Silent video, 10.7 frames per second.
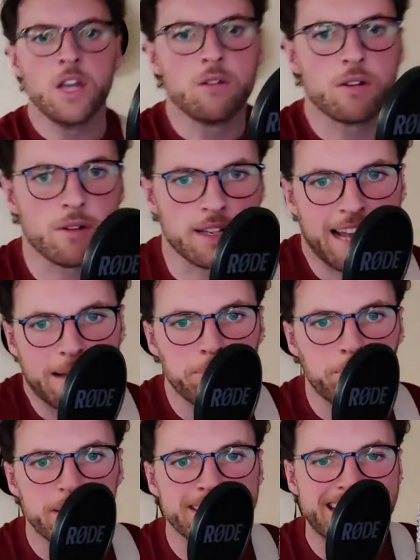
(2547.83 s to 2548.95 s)
We were
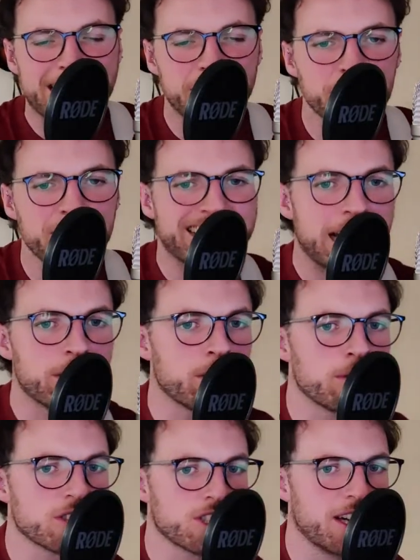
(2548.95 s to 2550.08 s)
camping down the Gower
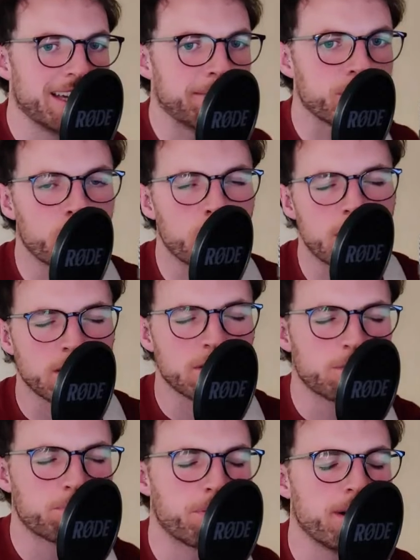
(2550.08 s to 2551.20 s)
one time, the work
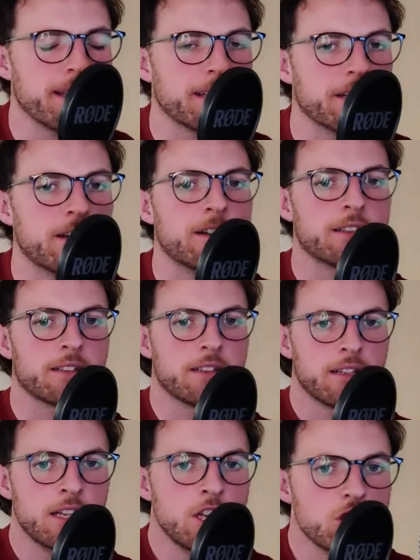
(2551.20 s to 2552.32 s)
was pretty good.
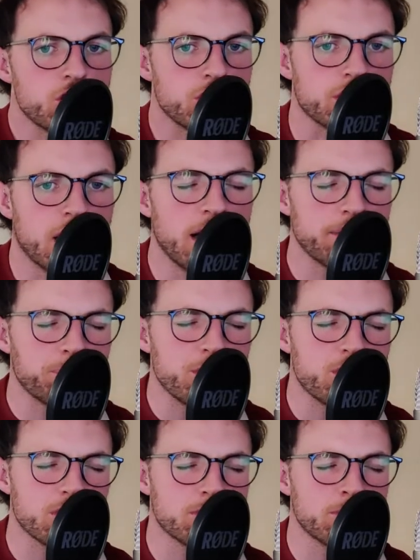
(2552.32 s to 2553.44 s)
She thought we
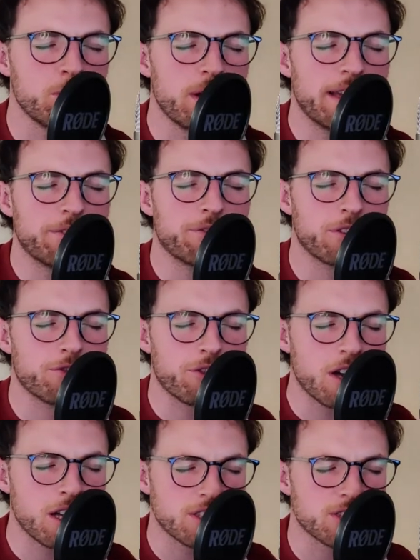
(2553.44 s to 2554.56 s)
shouldn't wait for
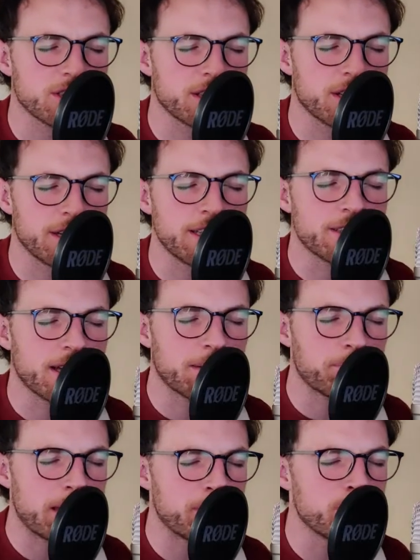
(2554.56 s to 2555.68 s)
frost, and I thought
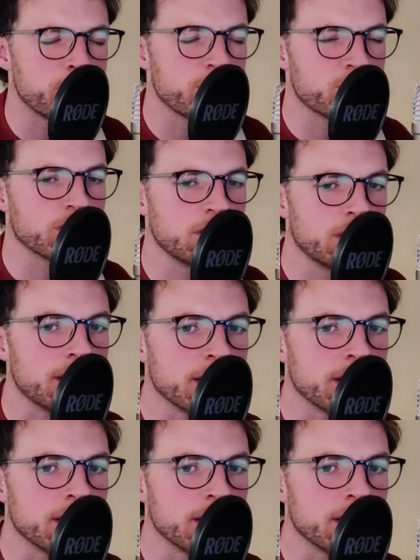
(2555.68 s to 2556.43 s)
maybe we should.